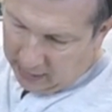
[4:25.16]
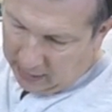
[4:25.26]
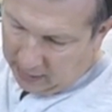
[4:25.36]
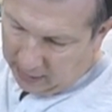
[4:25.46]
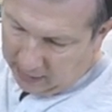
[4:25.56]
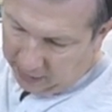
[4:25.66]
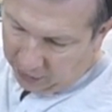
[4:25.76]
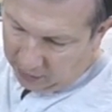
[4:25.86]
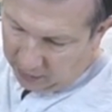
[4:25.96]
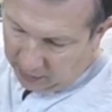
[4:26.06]
In
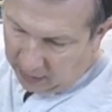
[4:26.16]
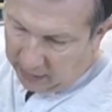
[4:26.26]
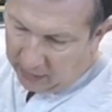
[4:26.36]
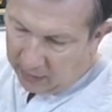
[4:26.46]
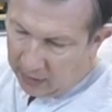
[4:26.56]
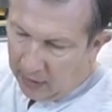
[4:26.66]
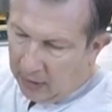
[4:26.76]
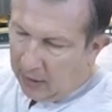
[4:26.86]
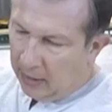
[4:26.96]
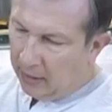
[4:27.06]
addition to this,
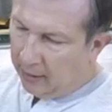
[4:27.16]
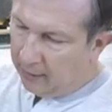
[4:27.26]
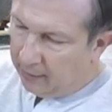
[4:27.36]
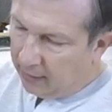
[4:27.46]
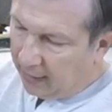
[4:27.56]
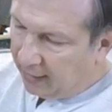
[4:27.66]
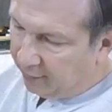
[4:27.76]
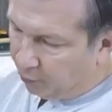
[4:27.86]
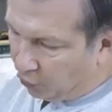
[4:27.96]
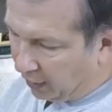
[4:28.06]
I have
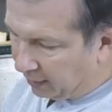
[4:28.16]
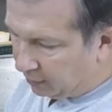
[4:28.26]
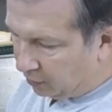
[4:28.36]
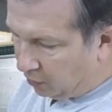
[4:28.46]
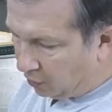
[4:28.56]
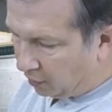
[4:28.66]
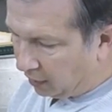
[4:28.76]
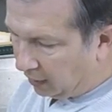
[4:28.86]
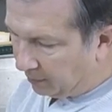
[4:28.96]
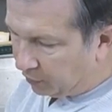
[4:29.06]
brass corner
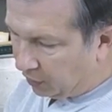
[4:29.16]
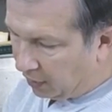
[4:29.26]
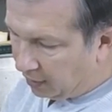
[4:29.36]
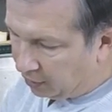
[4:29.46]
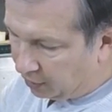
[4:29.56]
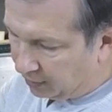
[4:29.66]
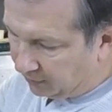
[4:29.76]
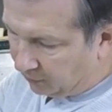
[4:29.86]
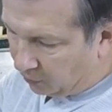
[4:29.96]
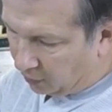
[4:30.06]
clips on it just
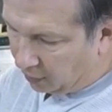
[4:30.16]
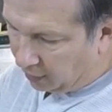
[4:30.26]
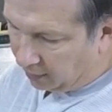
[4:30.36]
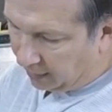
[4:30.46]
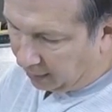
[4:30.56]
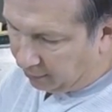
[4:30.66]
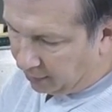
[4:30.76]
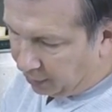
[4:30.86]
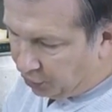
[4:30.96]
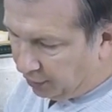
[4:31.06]
for
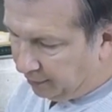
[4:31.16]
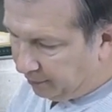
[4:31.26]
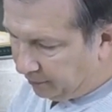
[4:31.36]
decoration.